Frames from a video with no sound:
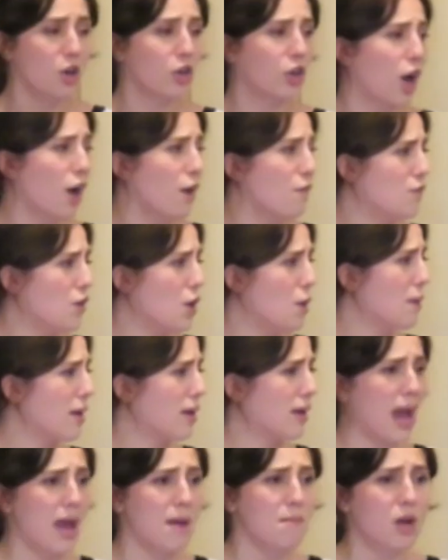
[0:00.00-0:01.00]
Curfew
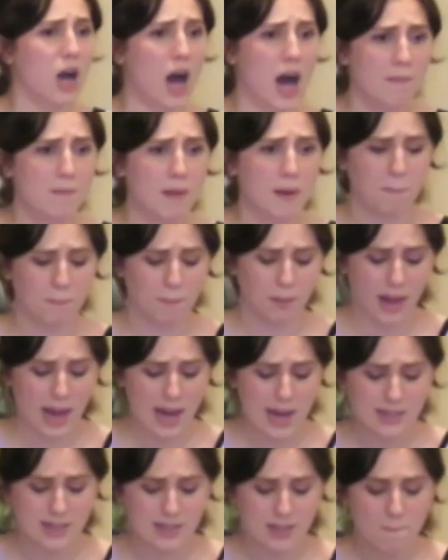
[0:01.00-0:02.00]
became
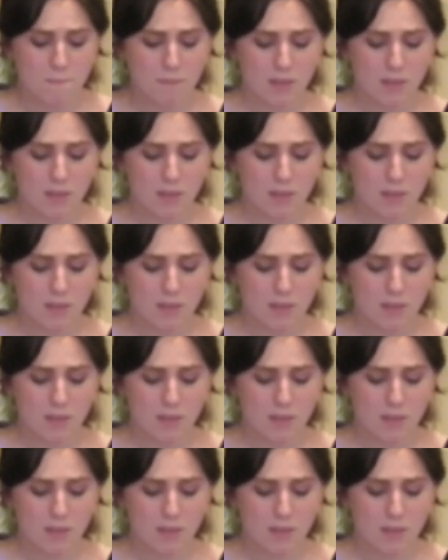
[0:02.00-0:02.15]
commonplace.